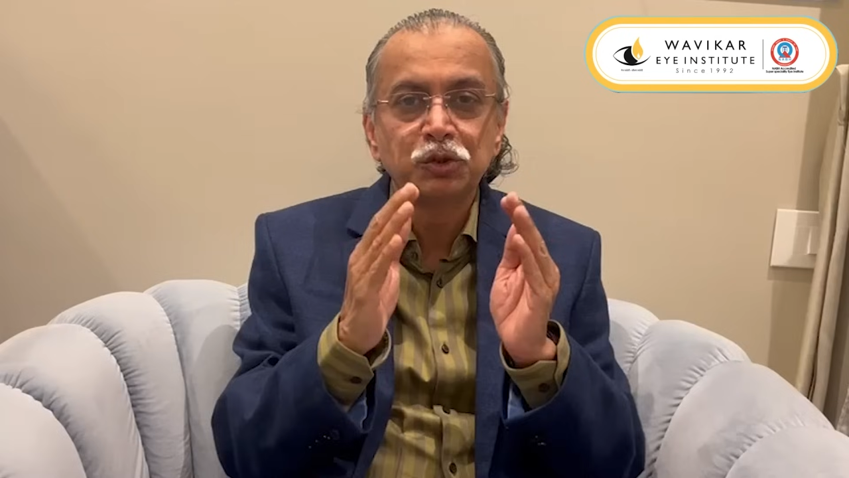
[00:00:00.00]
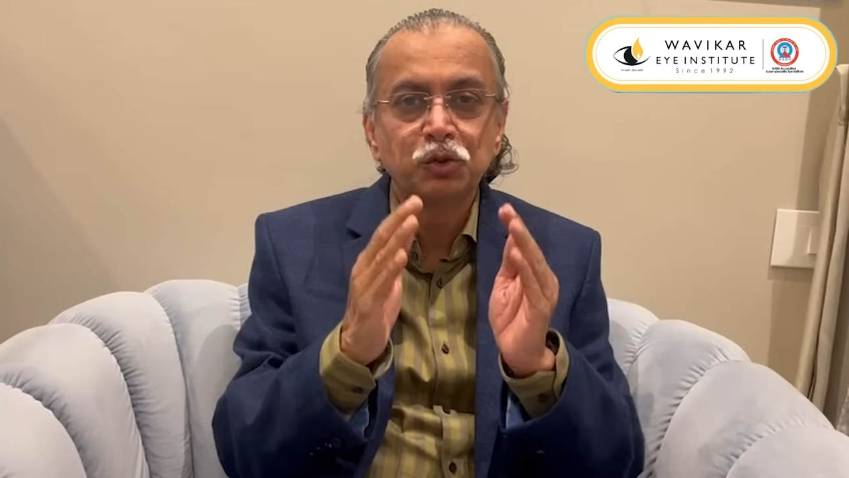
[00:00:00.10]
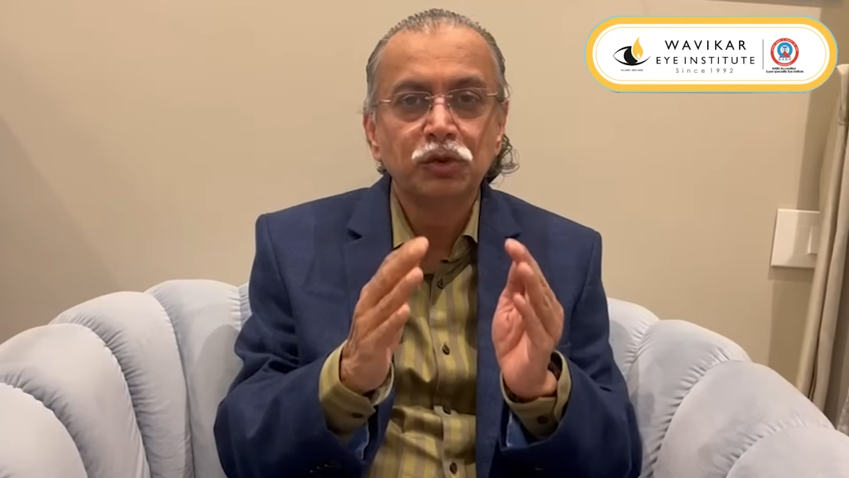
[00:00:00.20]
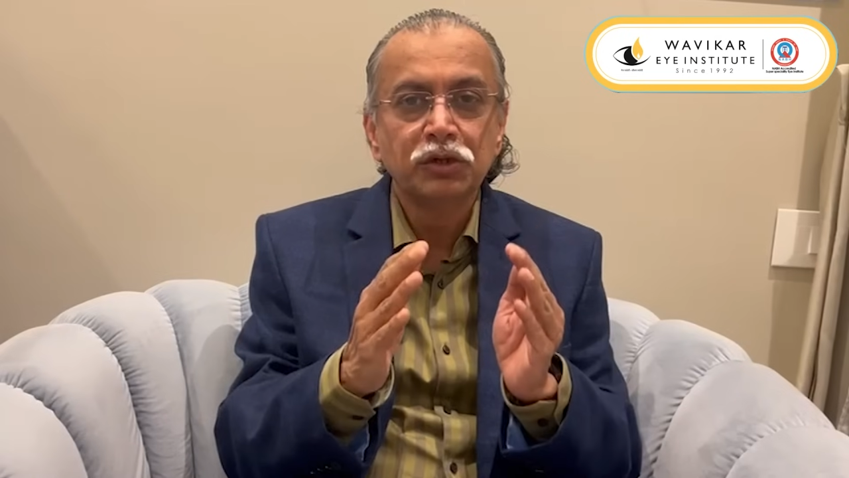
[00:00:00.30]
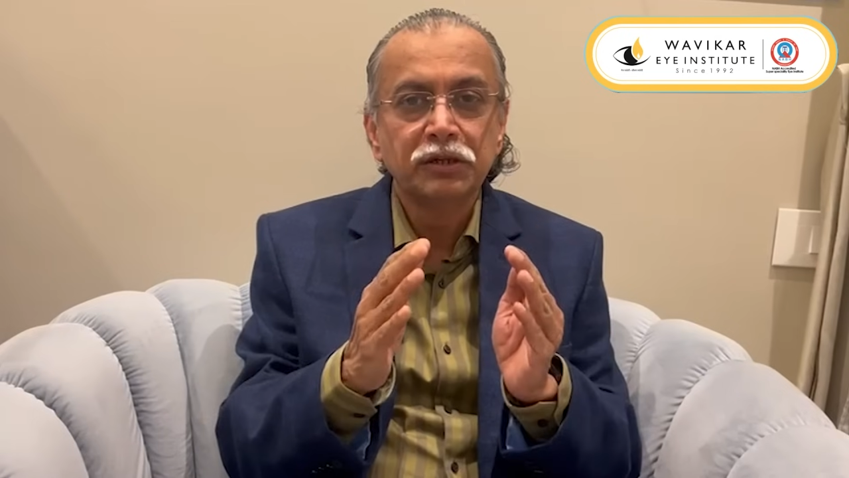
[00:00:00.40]

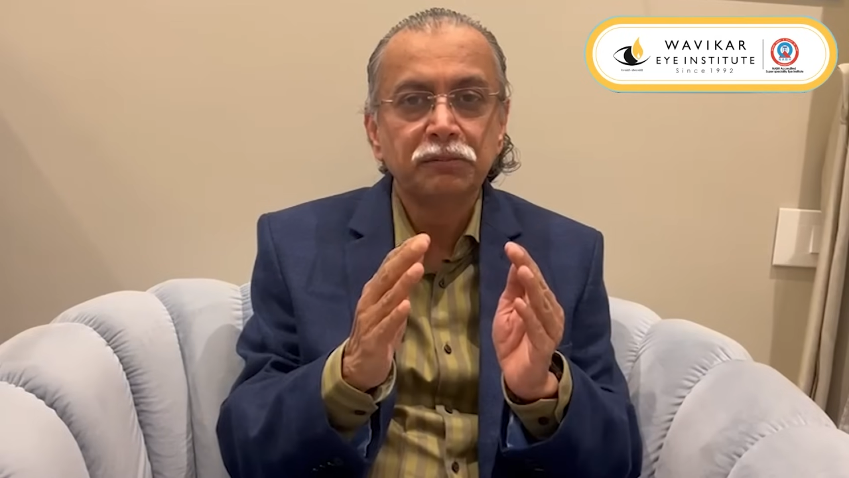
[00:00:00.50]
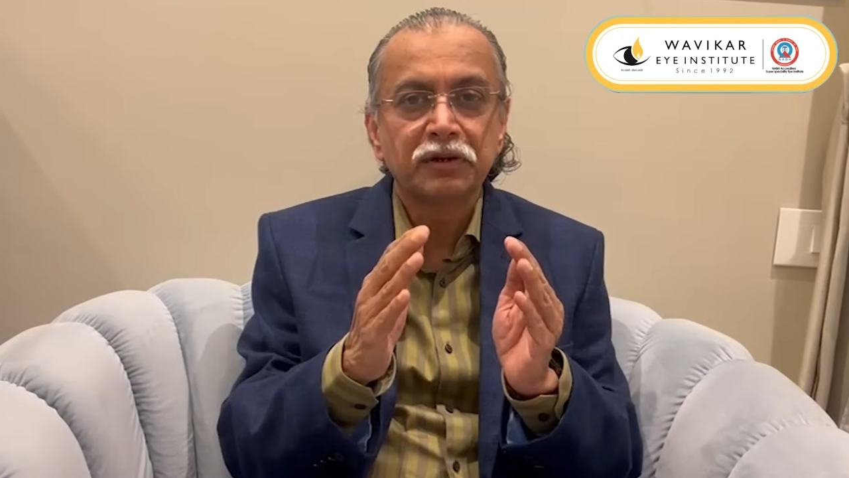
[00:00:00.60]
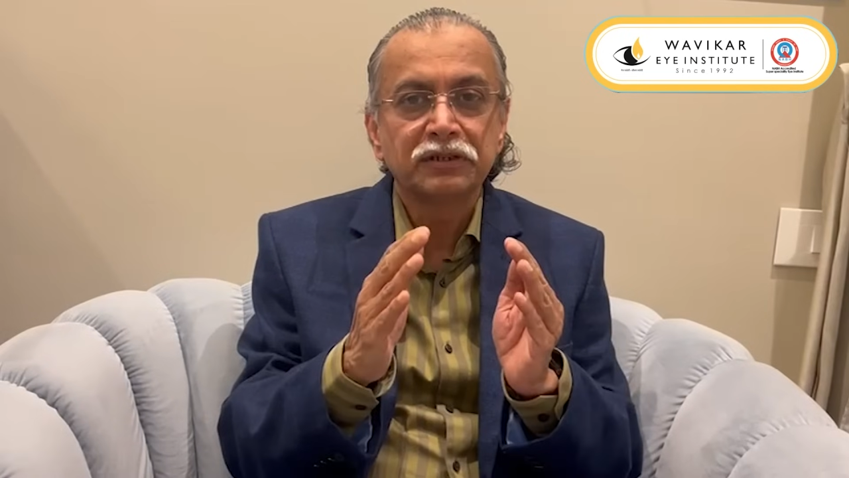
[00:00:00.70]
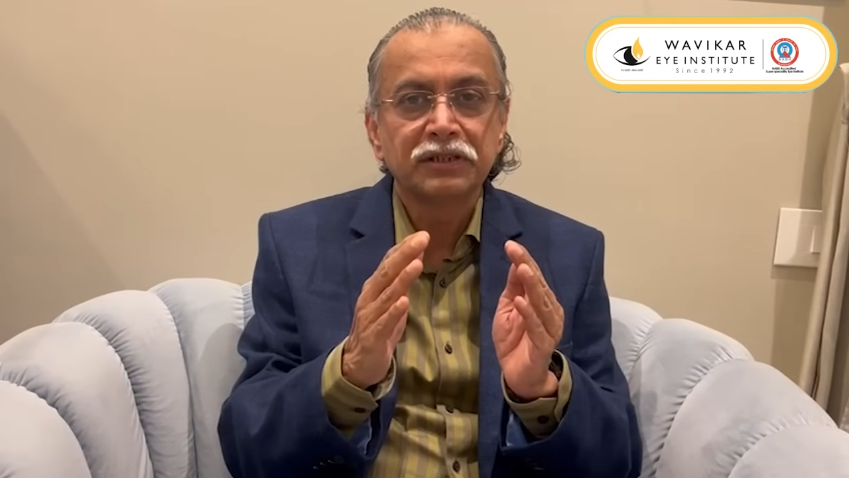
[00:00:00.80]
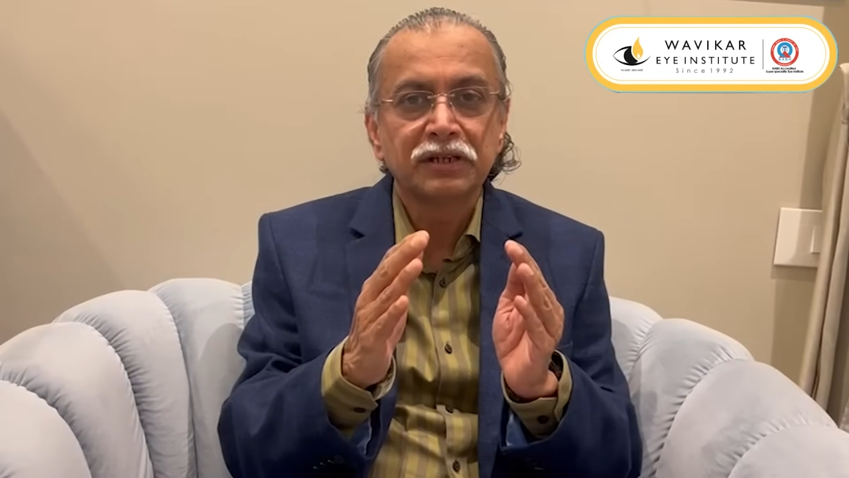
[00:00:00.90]
truly
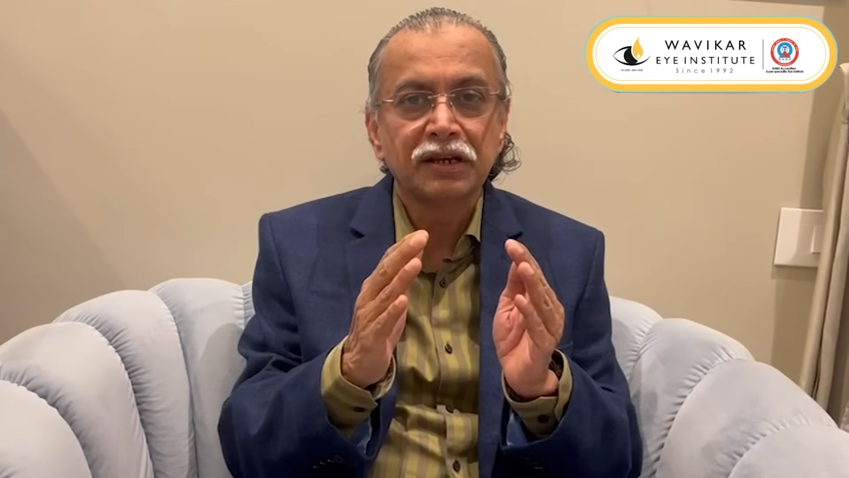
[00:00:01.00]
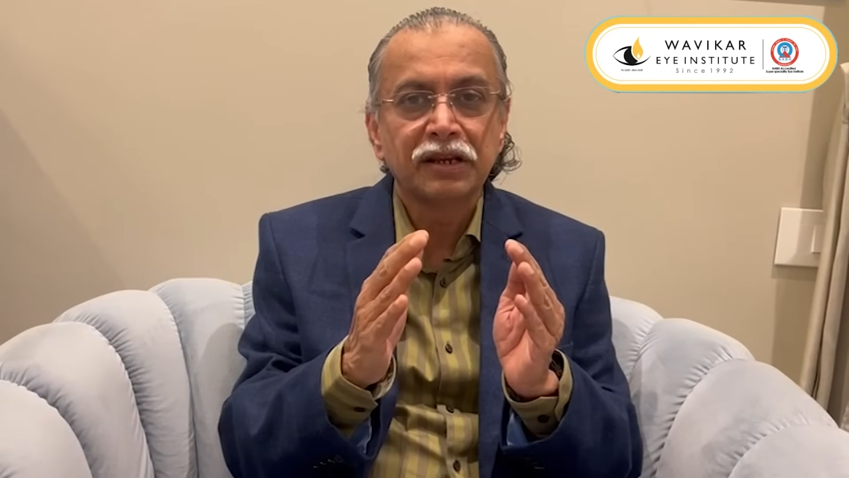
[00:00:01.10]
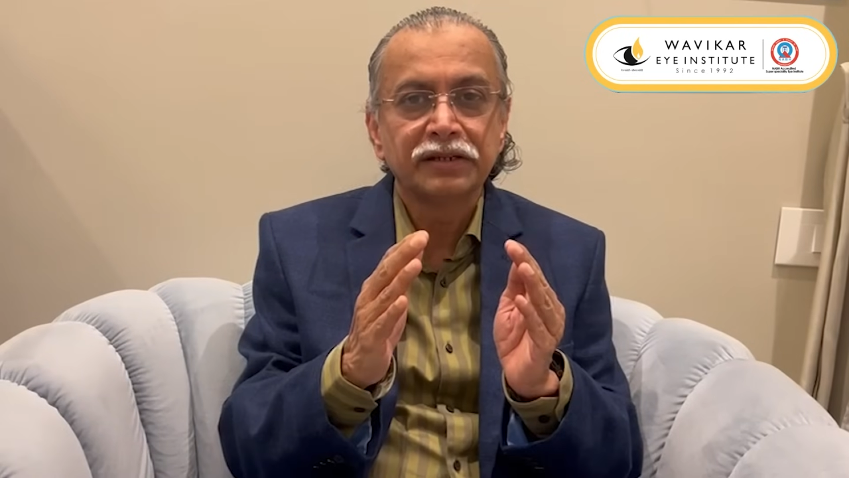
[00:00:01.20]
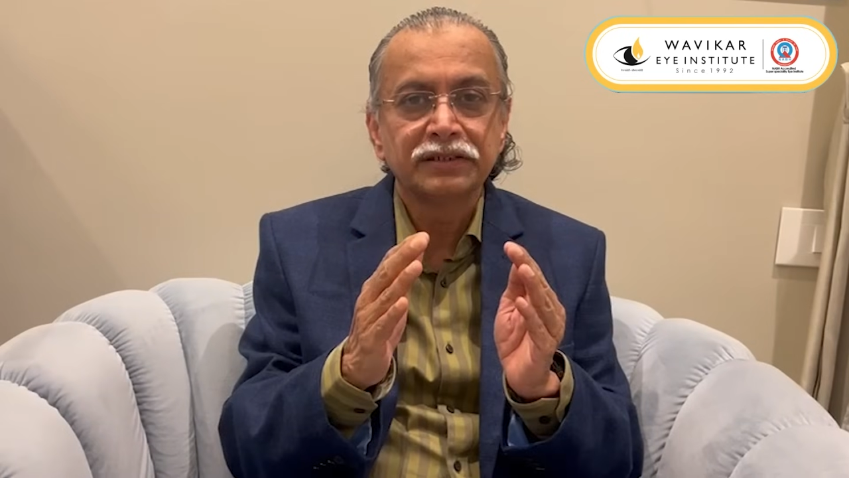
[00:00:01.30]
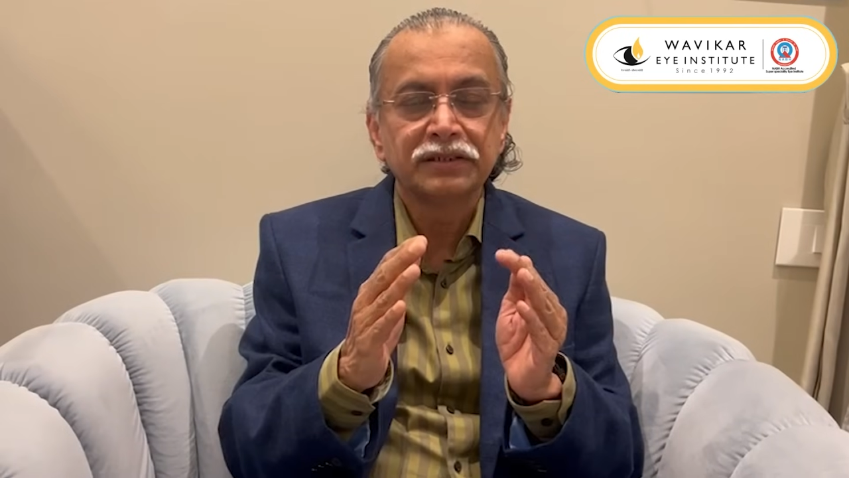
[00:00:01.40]

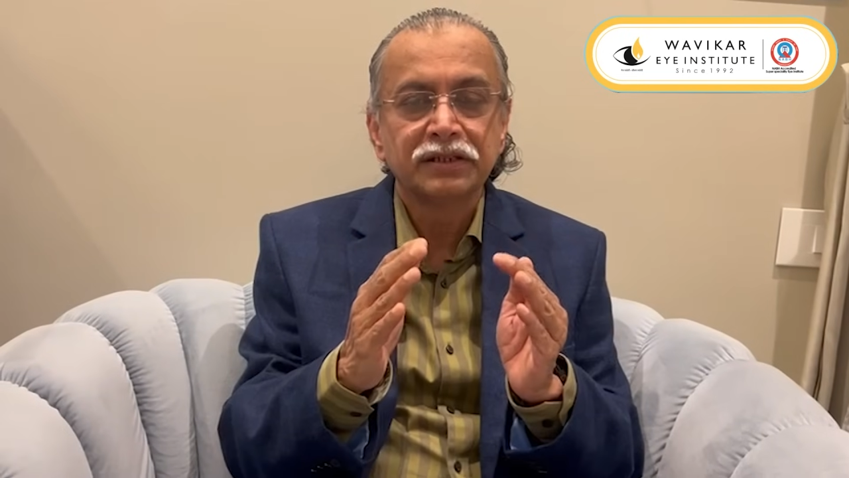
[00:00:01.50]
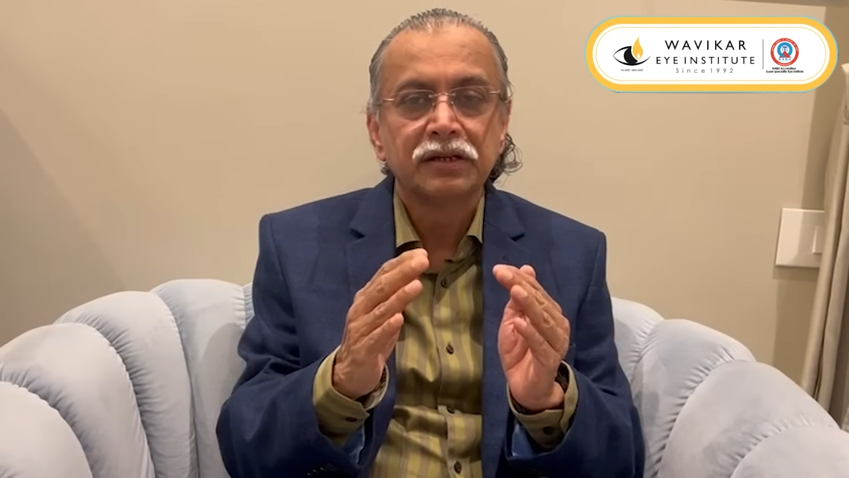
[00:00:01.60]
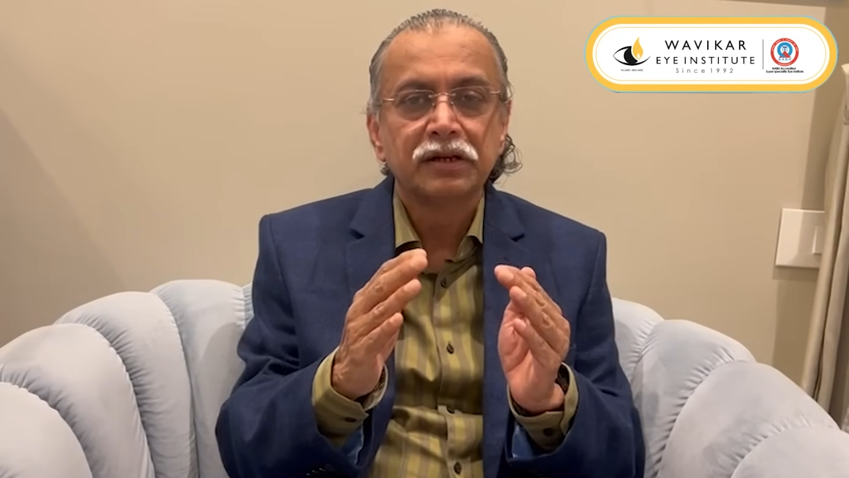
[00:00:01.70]
personalized